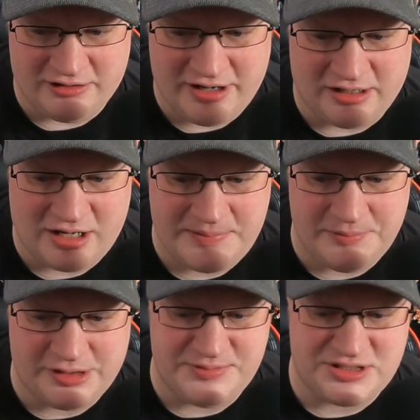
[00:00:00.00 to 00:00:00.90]
and a lot of people
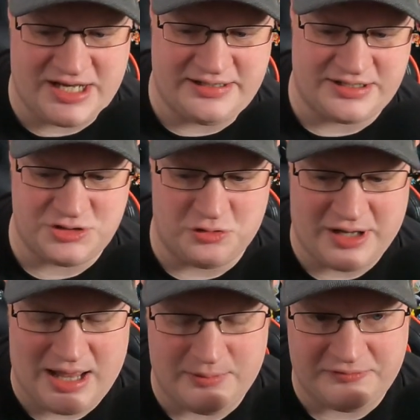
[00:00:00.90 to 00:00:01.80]
keep saying that Soul
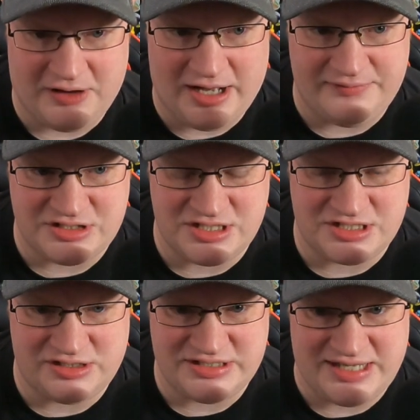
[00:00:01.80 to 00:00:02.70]
Calibur five is in the
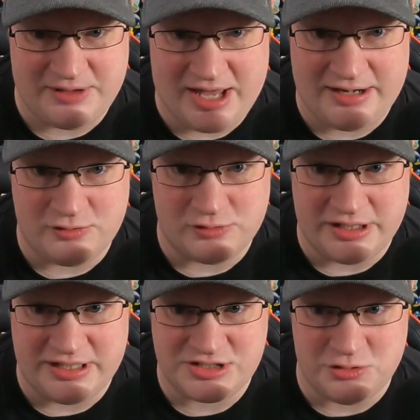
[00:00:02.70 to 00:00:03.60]
same category
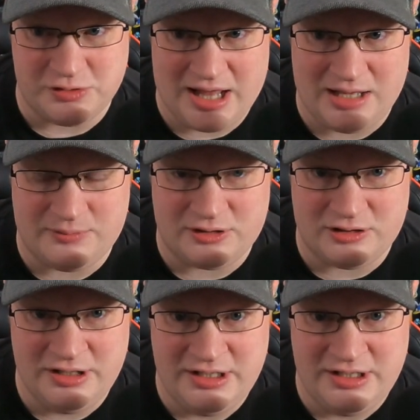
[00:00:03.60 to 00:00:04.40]
as Soul Calibur